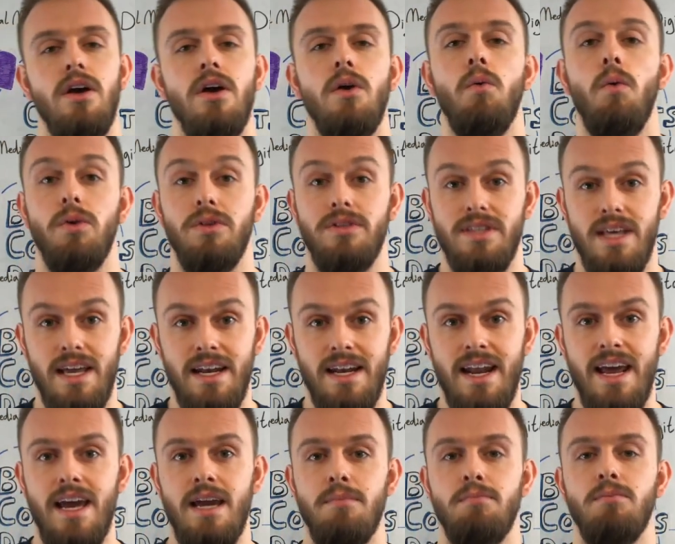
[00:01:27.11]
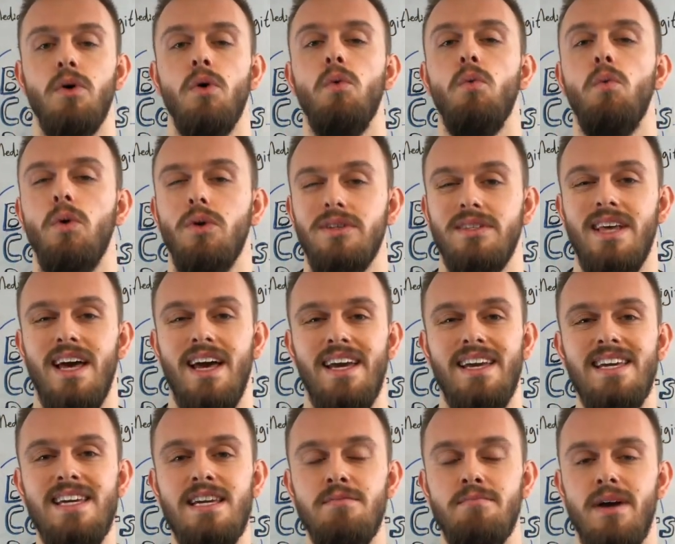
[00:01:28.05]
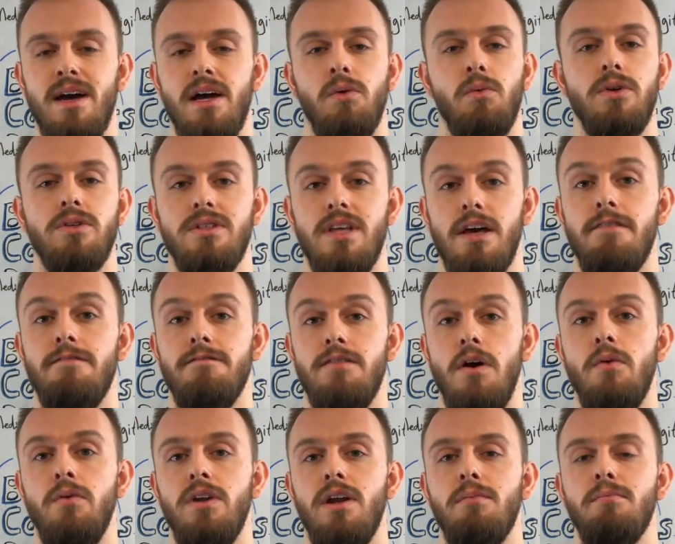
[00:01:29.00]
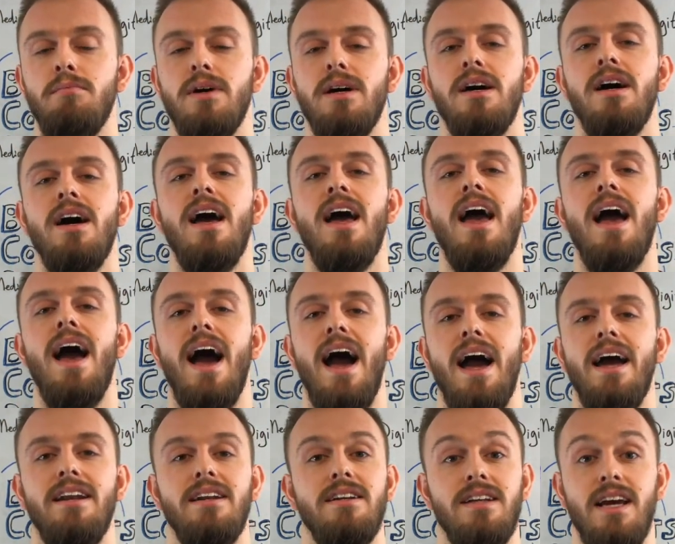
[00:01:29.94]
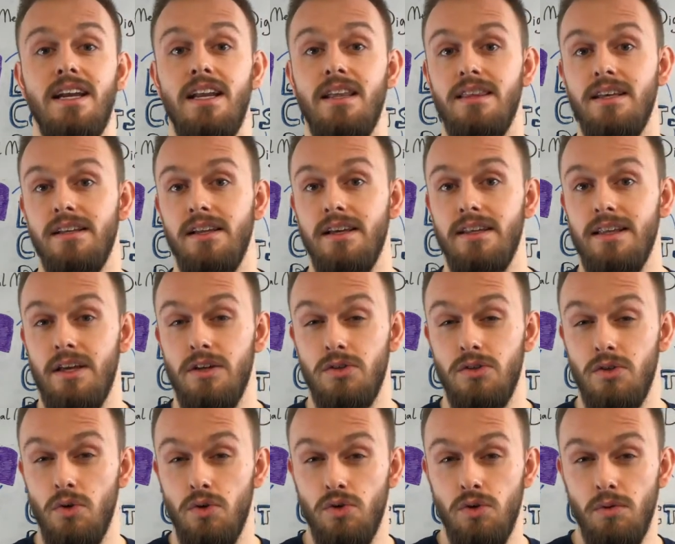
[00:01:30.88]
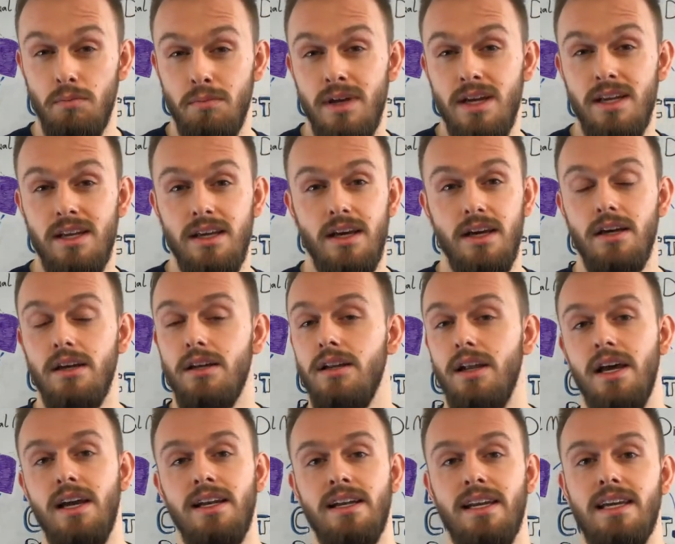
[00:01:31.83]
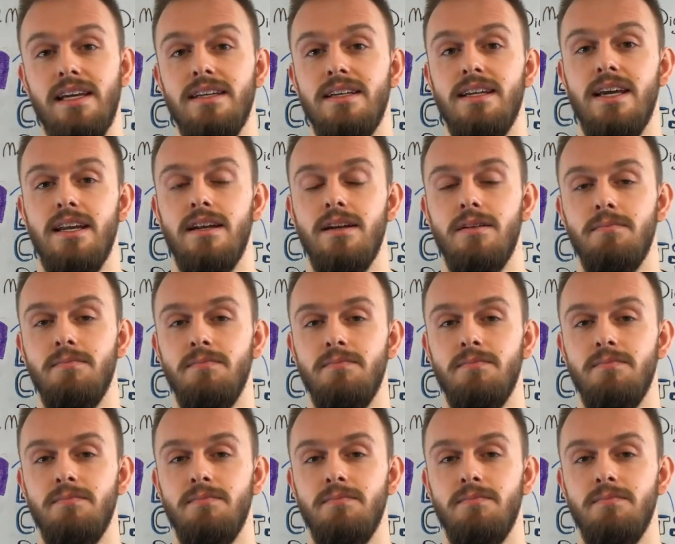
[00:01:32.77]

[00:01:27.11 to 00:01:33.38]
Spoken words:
What's their name, what's their email, what's their phone number, and anything like their social media, like LinkedIn.